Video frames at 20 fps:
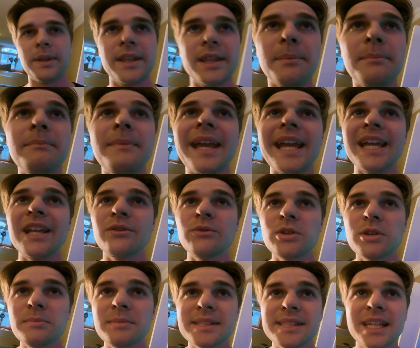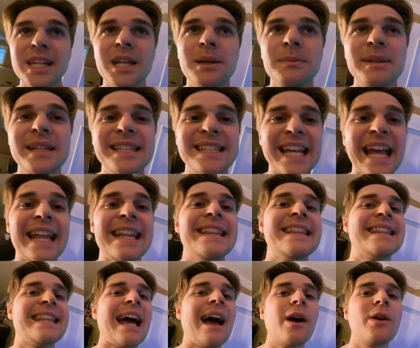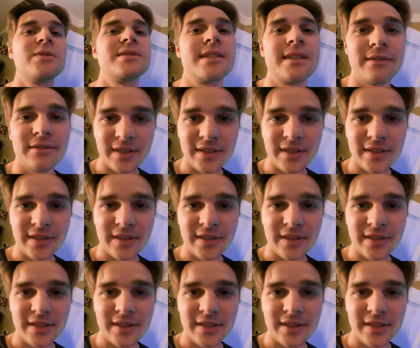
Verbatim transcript: But the main room is gonna be 10,000